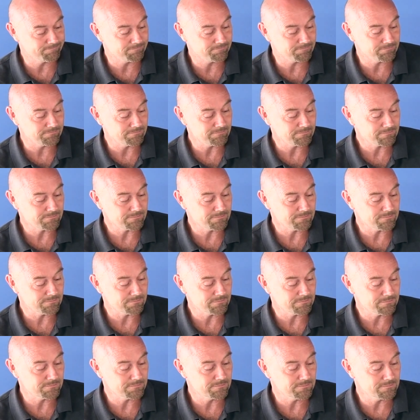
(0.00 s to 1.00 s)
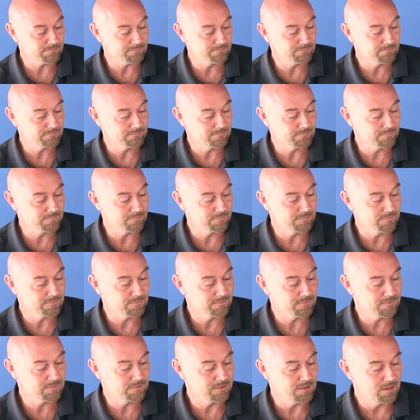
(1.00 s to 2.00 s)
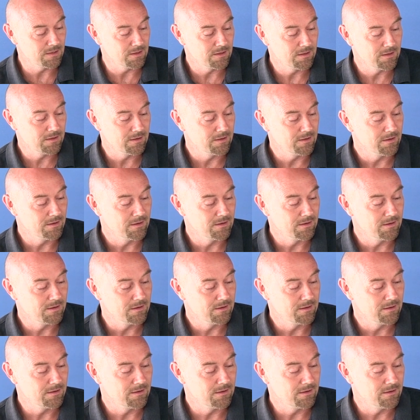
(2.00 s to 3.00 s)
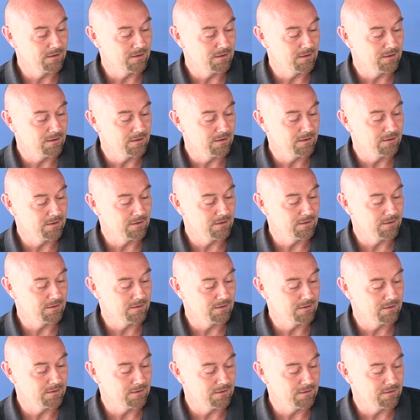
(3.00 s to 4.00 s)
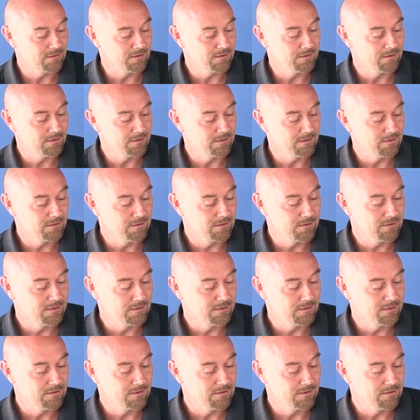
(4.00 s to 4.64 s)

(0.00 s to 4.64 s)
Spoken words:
Nothing is said.